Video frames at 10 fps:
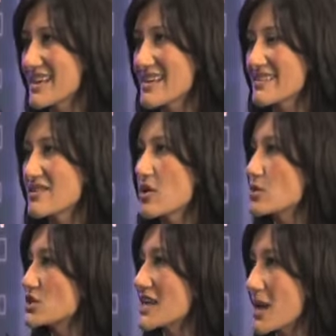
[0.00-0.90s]
and go
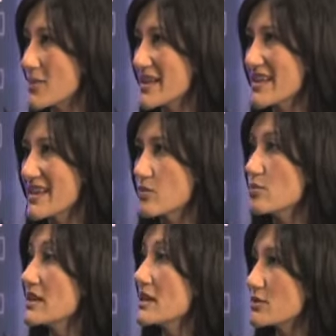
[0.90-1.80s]
shopping and
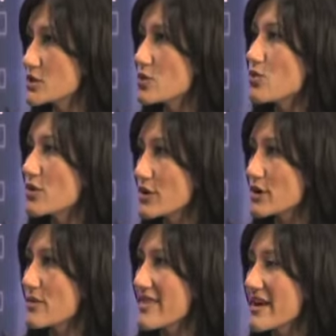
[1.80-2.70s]
be able to
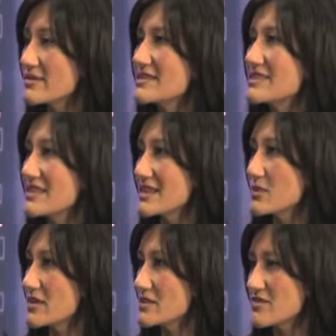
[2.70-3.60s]
work without dealing
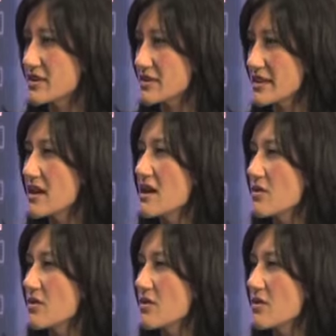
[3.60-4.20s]
with this very,